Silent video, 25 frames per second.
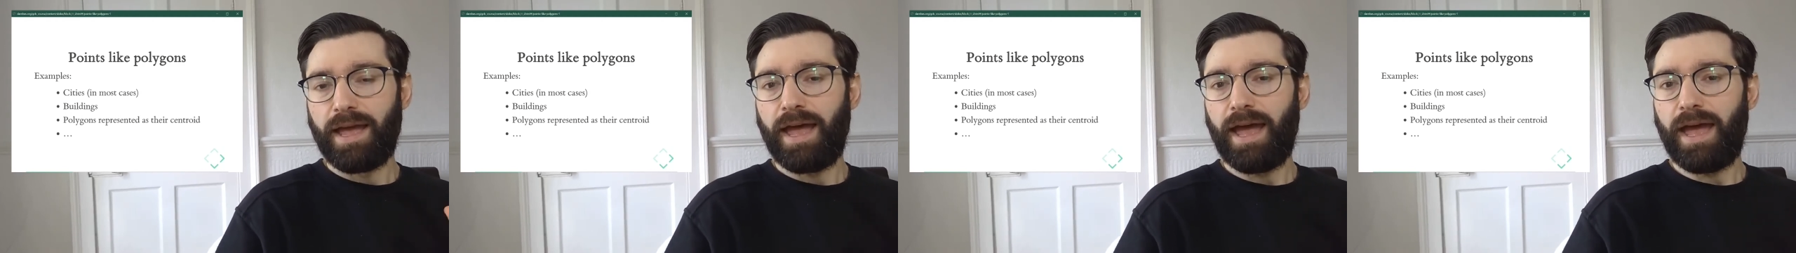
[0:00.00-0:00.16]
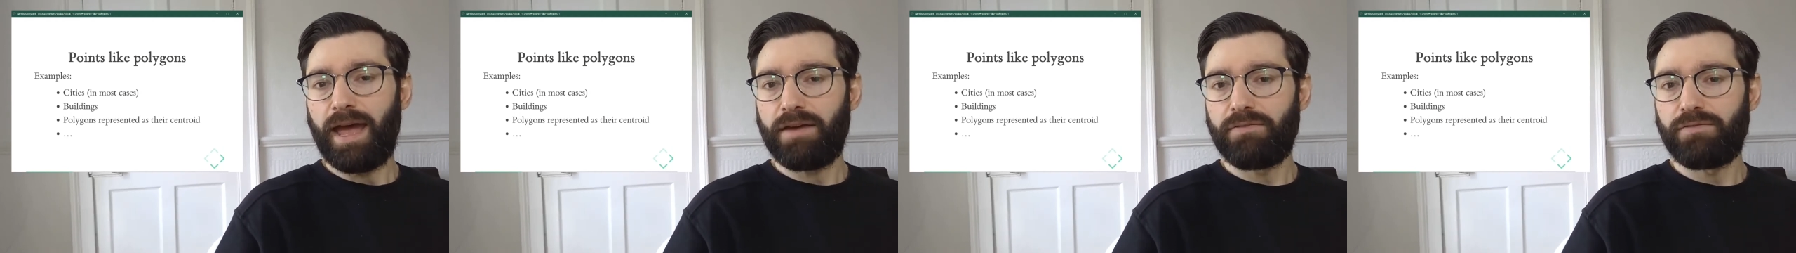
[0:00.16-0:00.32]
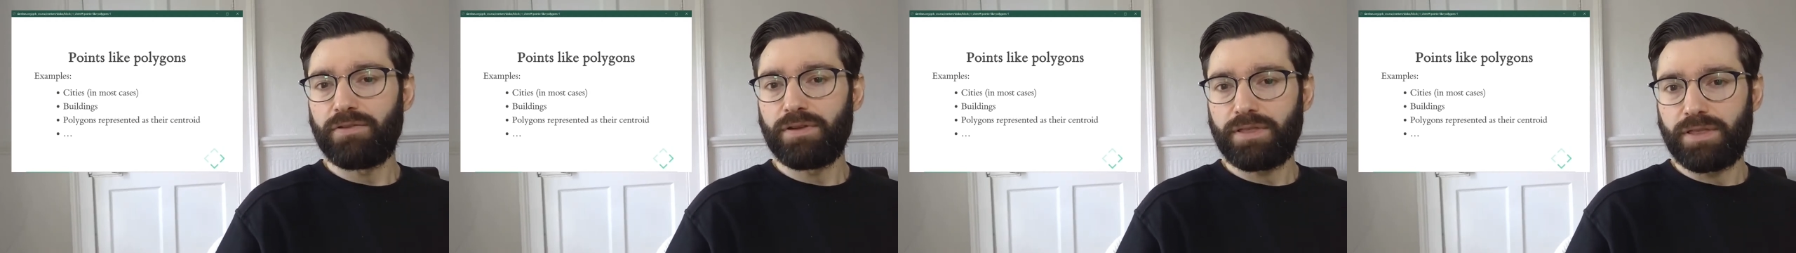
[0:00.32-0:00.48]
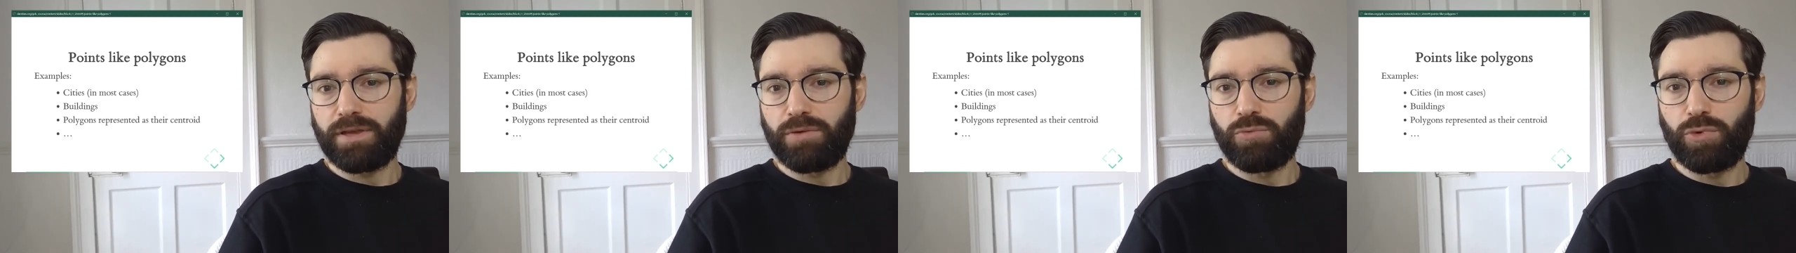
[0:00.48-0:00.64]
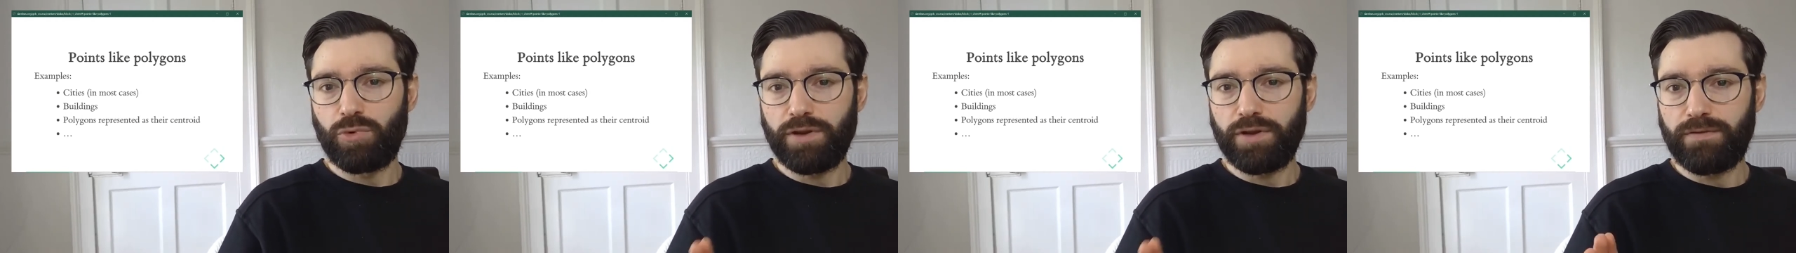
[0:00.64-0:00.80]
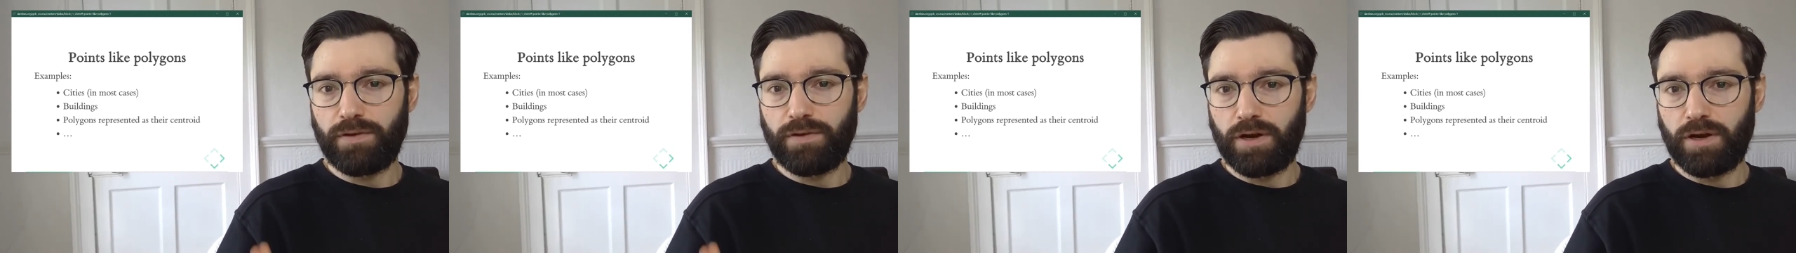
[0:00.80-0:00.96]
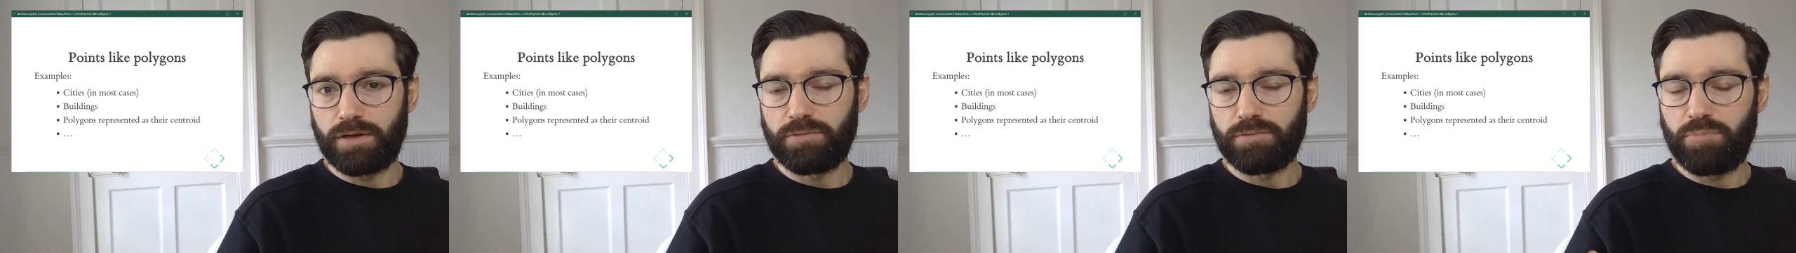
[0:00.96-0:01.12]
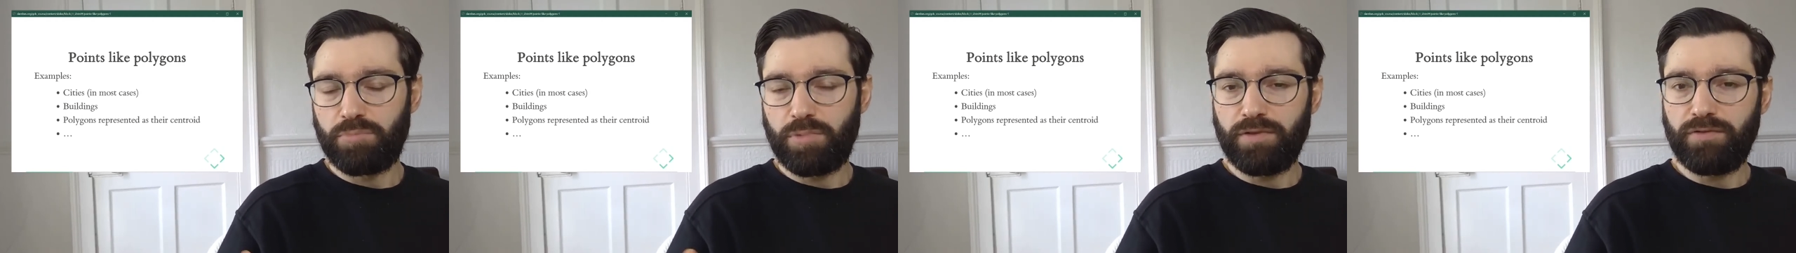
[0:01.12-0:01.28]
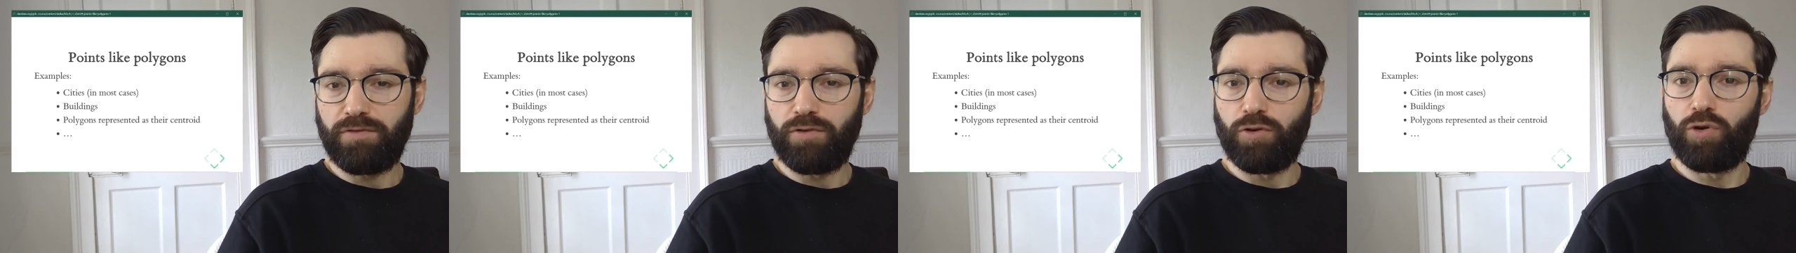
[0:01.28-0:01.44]
everything we've learned
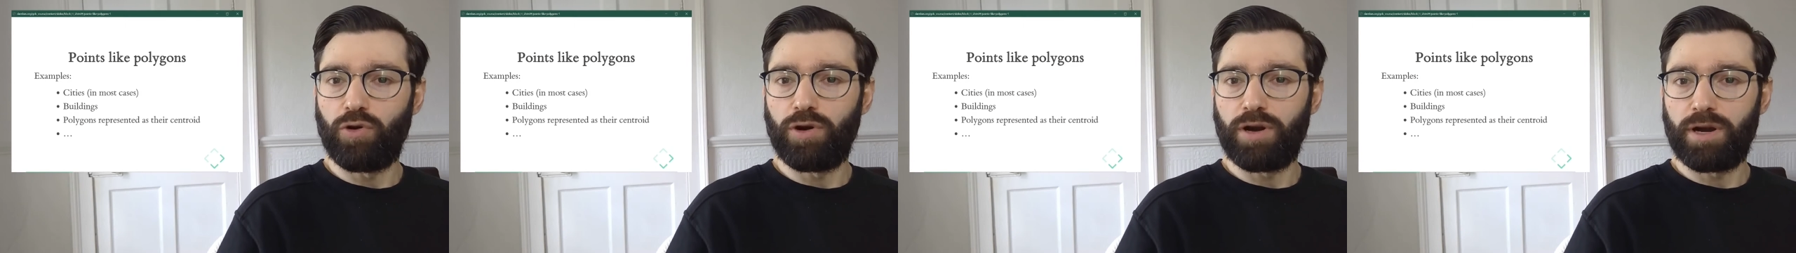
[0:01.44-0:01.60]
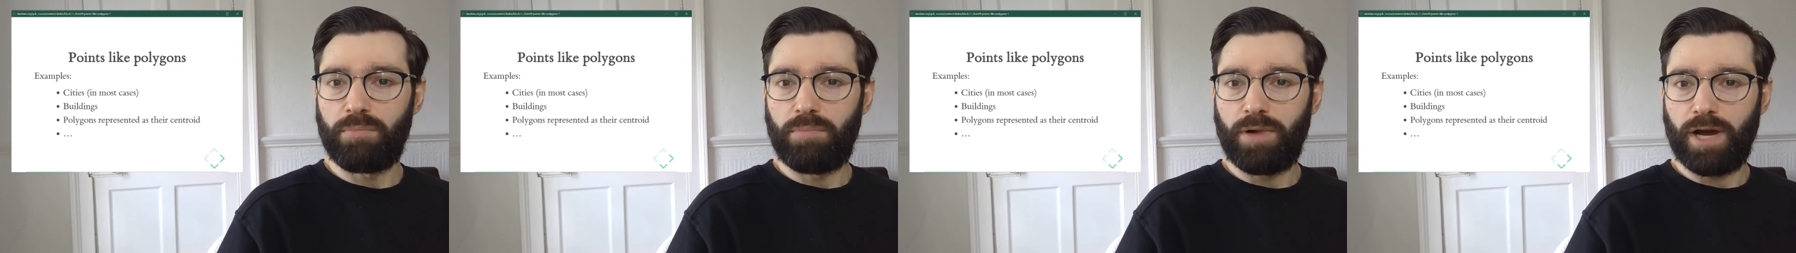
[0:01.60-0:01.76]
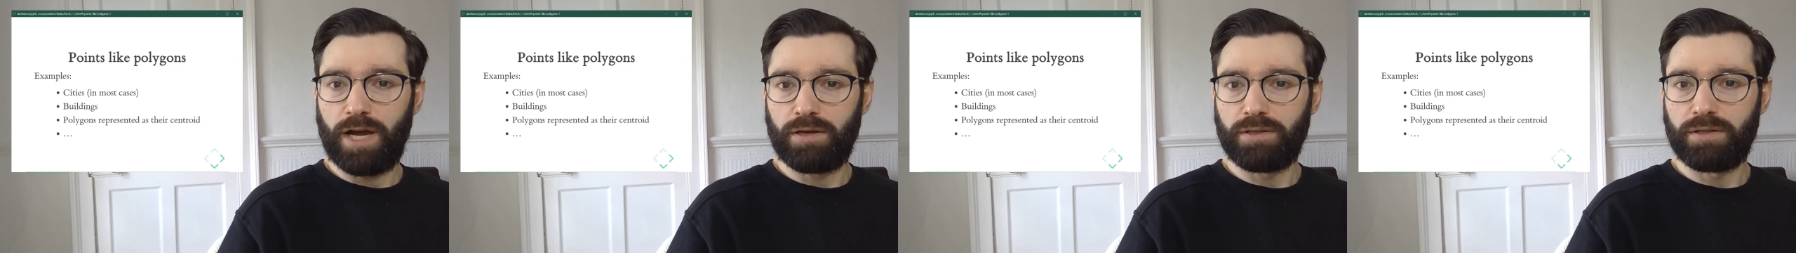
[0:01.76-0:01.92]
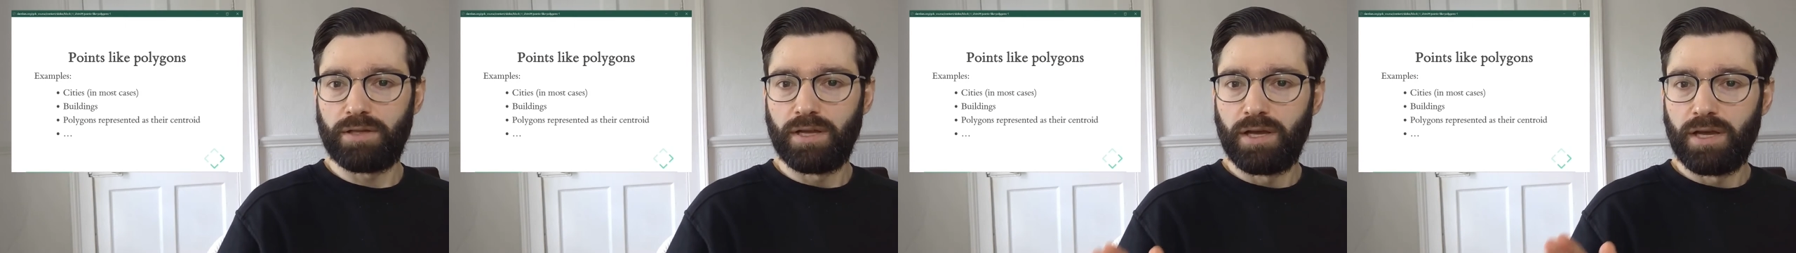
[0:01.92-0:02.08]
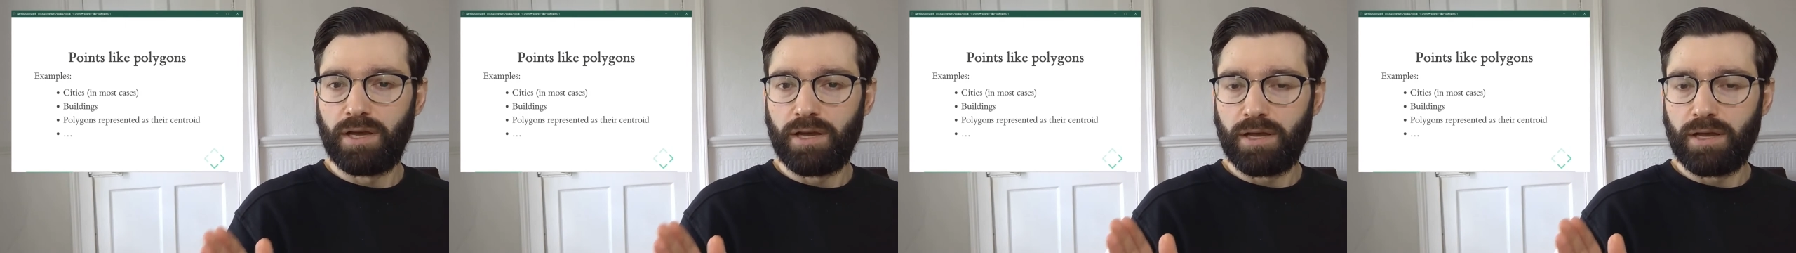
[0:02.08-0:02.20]
before about